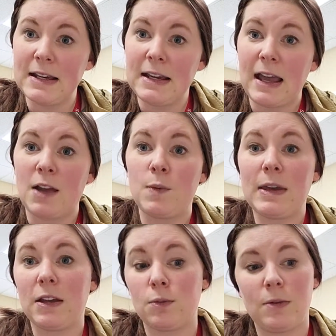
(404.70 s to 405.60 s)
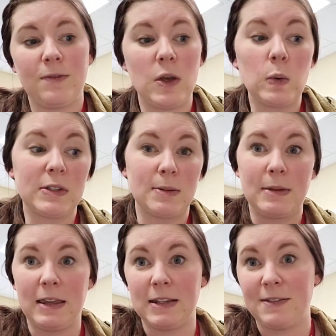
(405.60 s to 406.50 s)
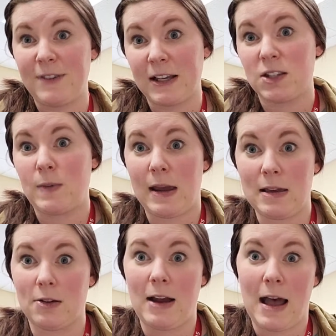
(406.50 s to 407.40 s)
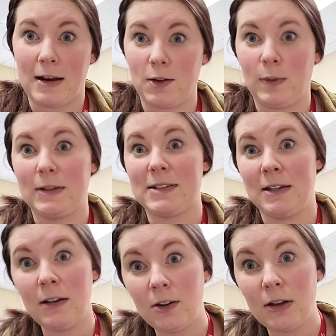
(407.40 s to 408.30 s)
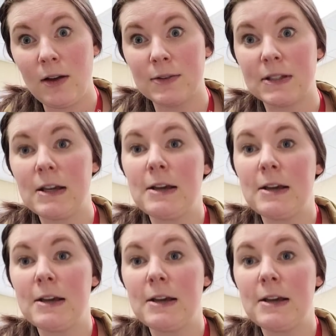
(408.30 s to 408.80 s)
and we can review some of these fixed, regular, adequate scenarios.